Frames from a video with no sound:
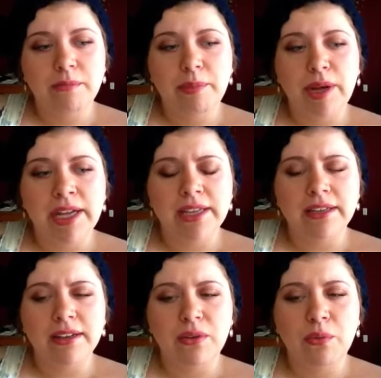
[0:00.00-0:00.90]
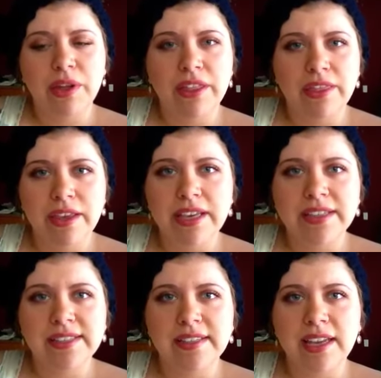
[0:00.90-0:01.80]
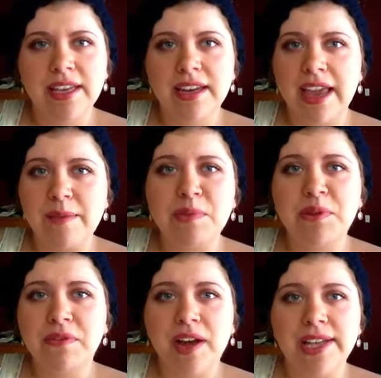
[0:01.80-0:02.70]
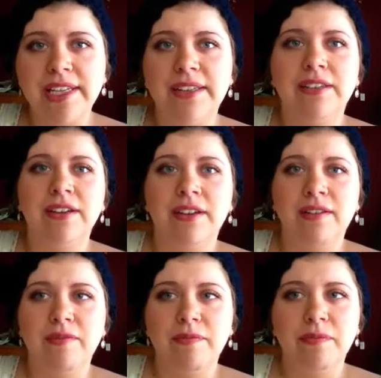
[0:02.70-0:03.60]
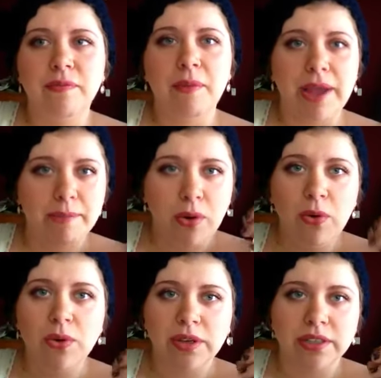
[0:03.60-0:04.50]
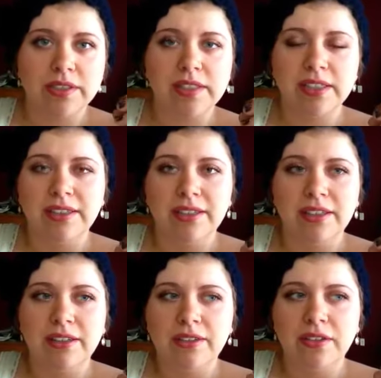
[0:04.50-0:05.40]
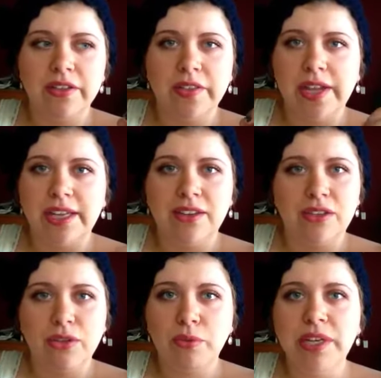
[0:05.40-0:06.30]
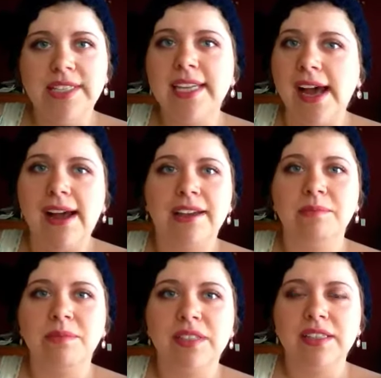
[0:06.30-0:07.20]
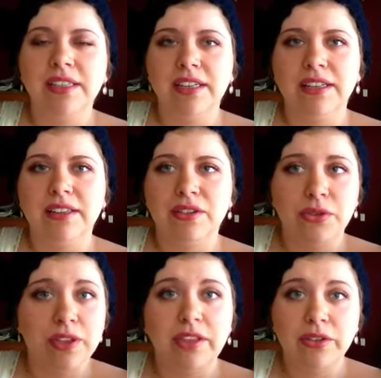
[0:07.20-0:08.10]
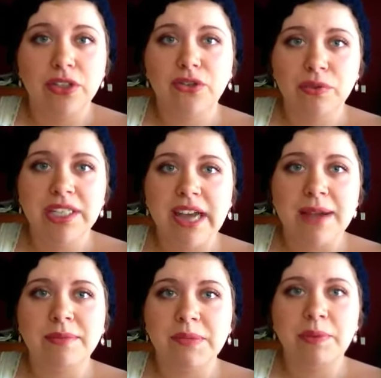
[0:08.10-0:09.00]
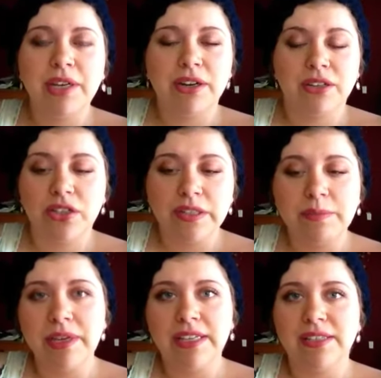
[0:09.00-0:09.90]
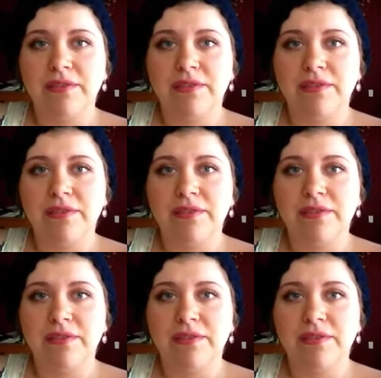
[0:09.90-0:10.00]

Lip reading: But with this, it amplified my pores like 3 times. They looked 3 times bigger just because